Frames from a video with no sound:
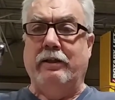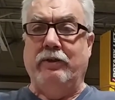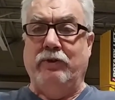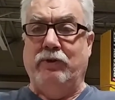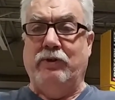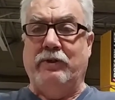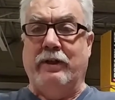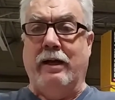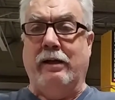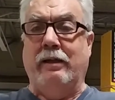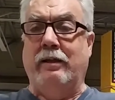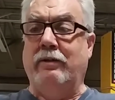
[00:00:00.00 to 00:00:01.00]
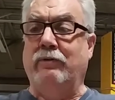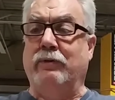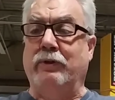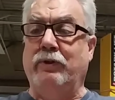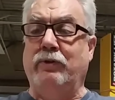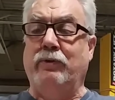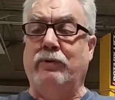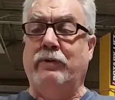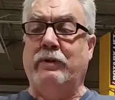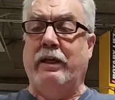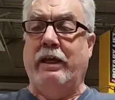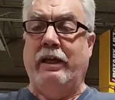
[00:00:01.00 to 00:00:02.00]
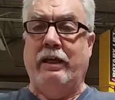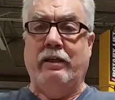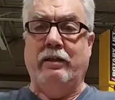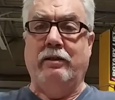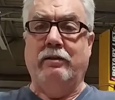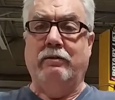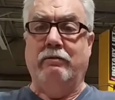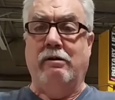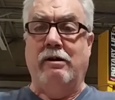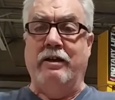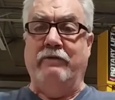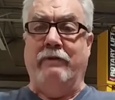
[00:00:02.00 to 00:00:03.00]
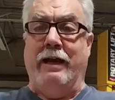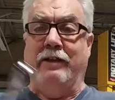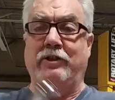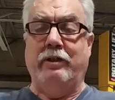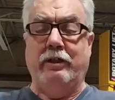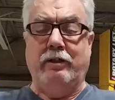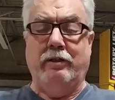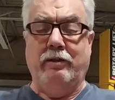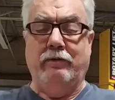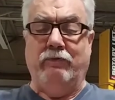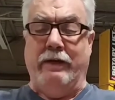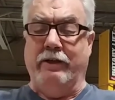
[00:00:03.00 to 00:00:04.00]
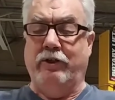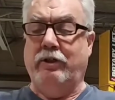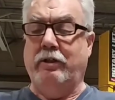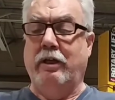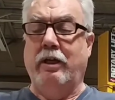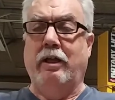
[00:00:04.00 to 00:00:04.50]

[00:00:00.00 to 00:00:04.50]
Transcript: Use a socket or use a non-ratcheting wrench.